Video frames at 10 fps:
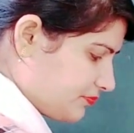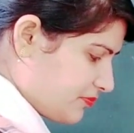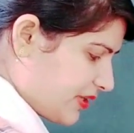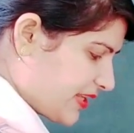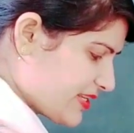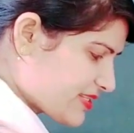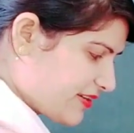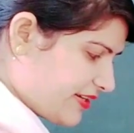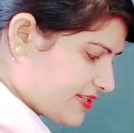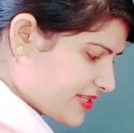Because
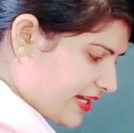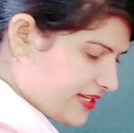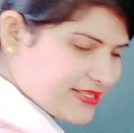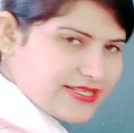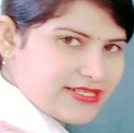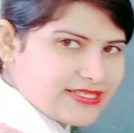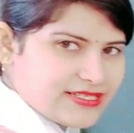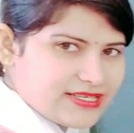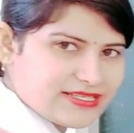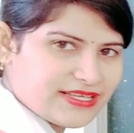greater sign is
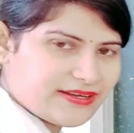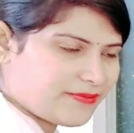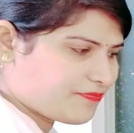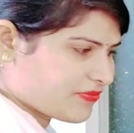there